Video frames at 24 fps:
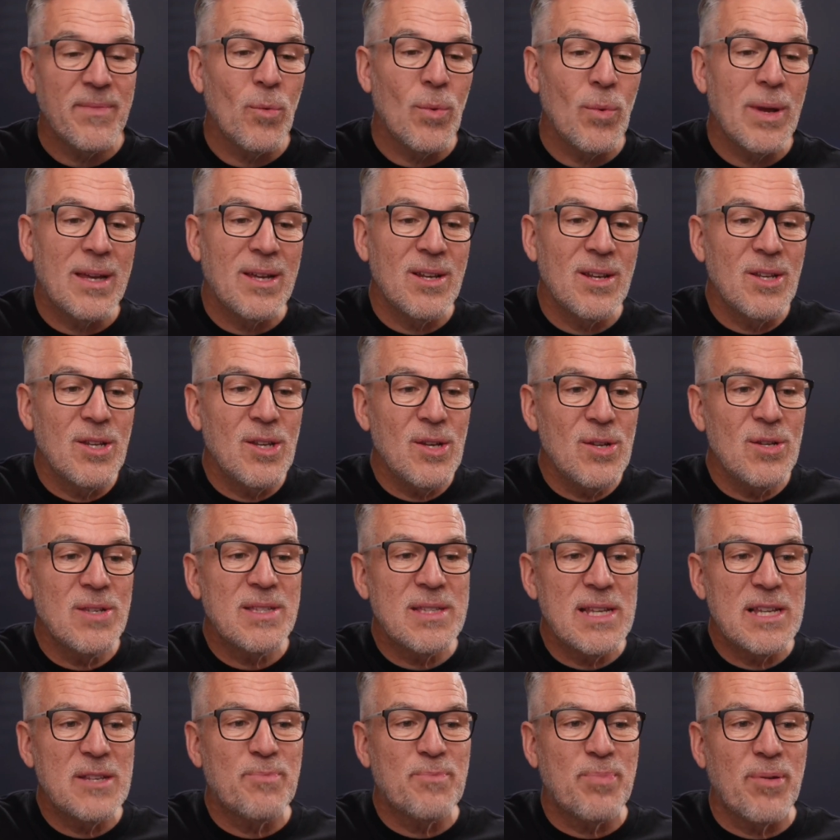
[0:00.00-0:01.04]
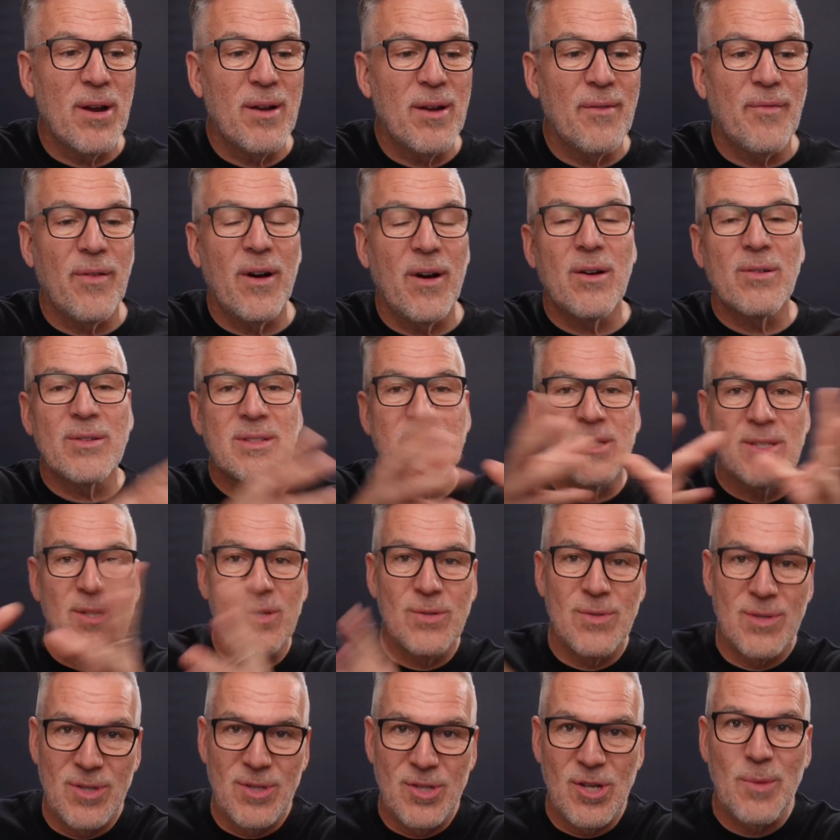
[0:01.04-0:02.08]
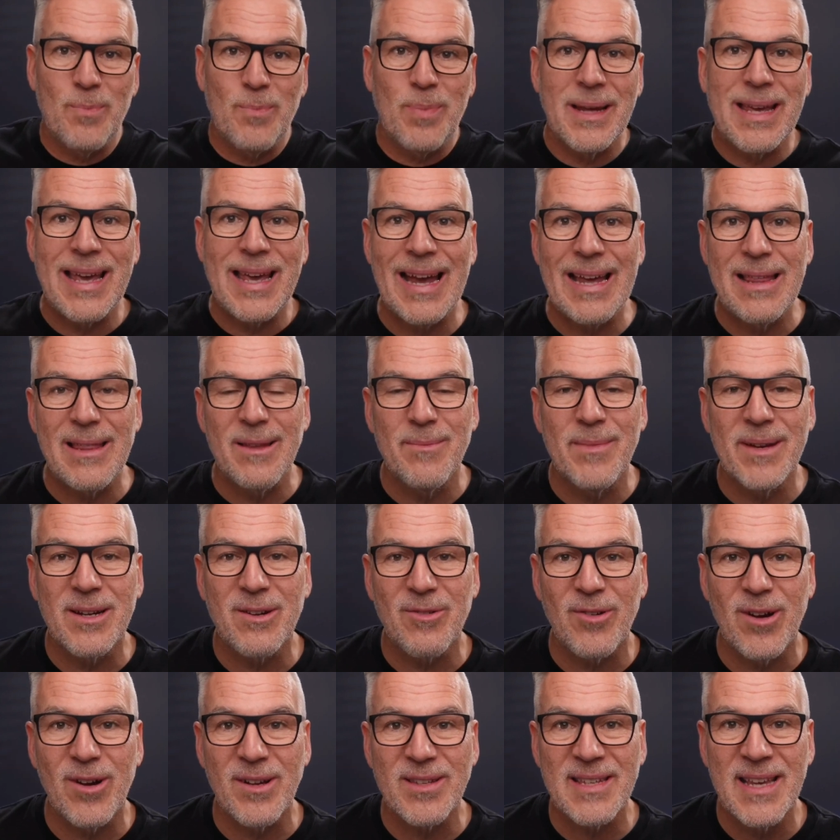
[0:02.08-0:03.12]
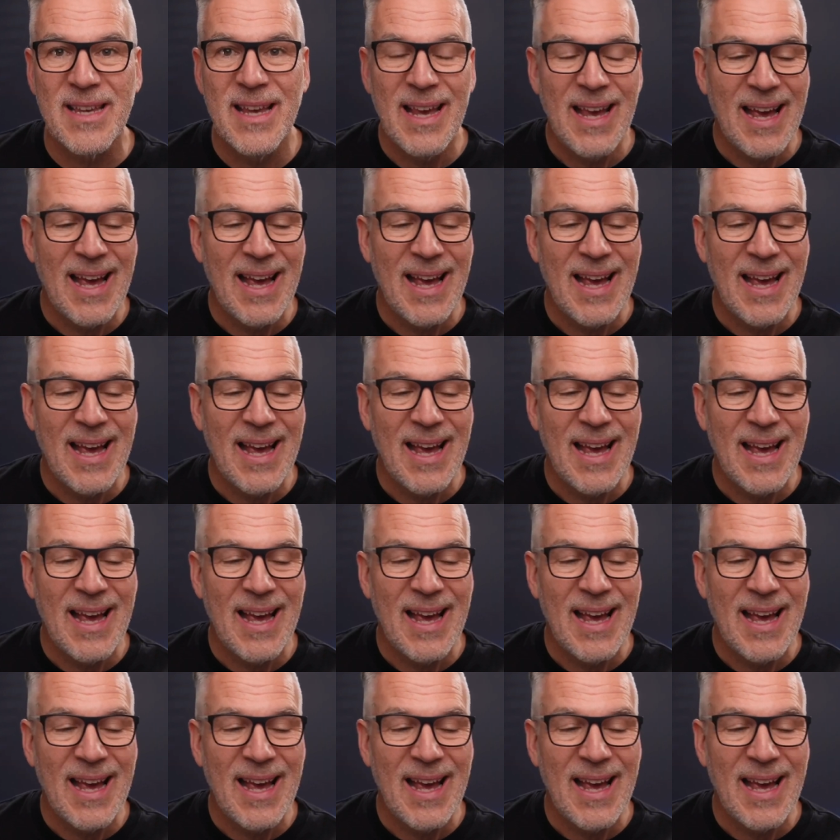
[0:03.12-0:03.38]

We can use these profiles to duplicate them across